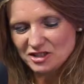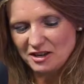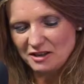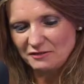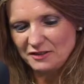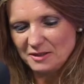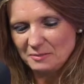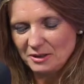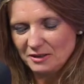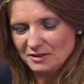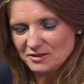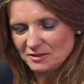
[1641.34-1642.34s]
Irish coffee. I
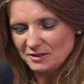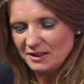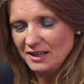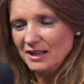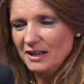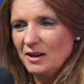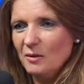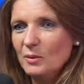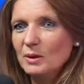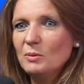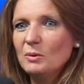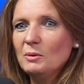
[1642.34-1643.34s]
mean, gosh,
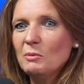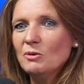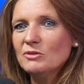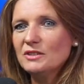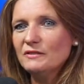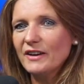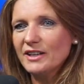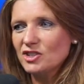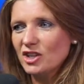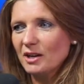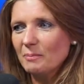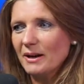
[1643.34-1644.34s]
we won't
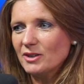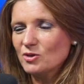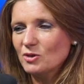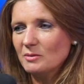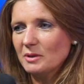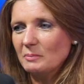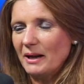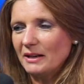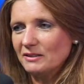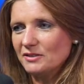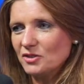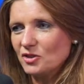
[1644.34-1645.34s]
invite Jake McDormand
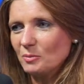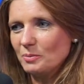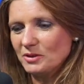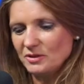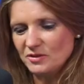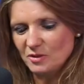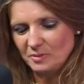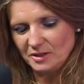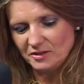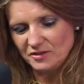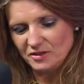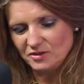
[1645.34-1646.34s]
back on this trip with us, though,
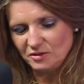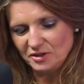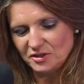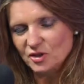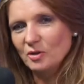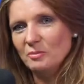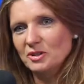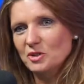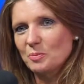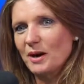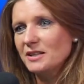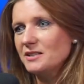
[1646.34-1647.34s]
because there's only so
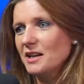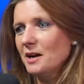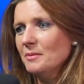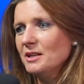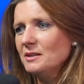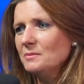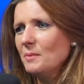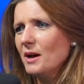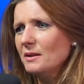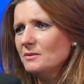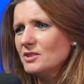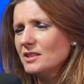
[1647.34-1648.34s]
much brandy. How many,
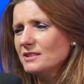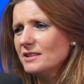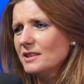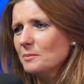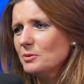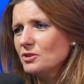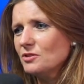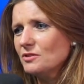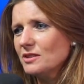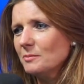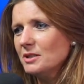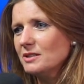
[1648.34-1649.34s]
did they say they
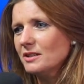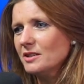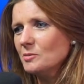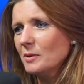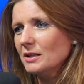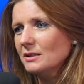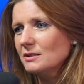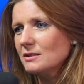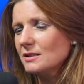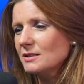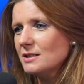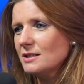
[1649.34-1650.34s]
produced? How many cider
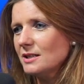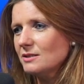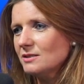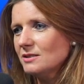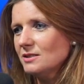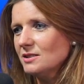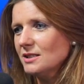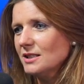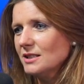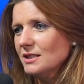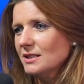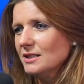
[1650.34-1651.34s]
bottles?
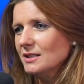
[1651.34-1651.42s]
60,000?